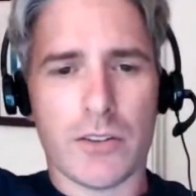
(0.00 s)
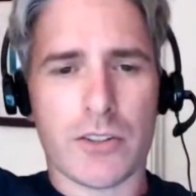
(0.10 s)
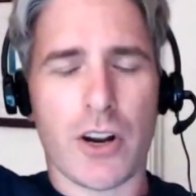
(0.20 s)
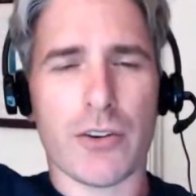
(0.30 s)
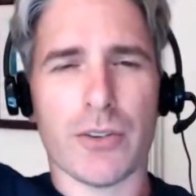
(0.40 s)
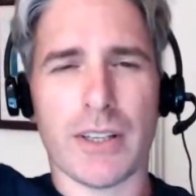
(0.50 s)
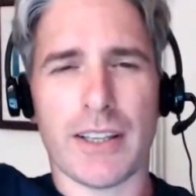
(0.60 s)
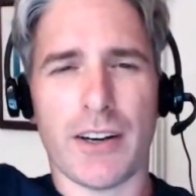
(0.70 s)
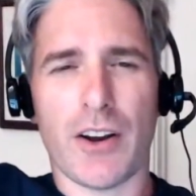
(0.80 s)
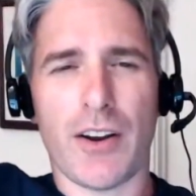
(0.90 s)
Don't really
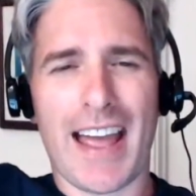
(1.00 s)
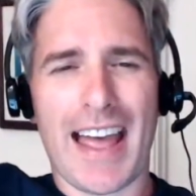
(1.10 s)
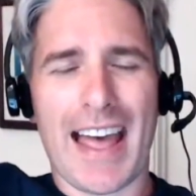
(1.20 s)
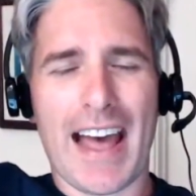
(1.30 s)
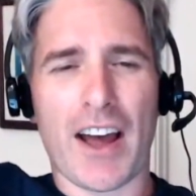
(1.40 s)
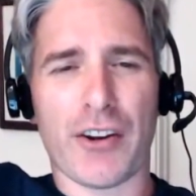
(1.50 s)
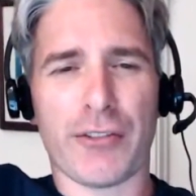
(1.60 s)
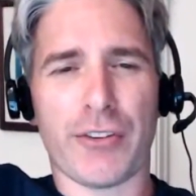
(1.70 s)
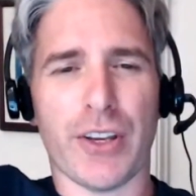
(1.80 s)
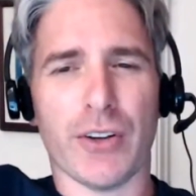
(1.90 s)
know how to
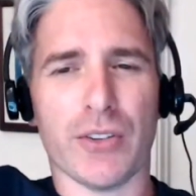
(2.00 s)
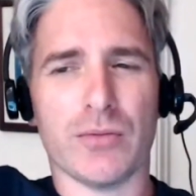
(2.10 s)
feel.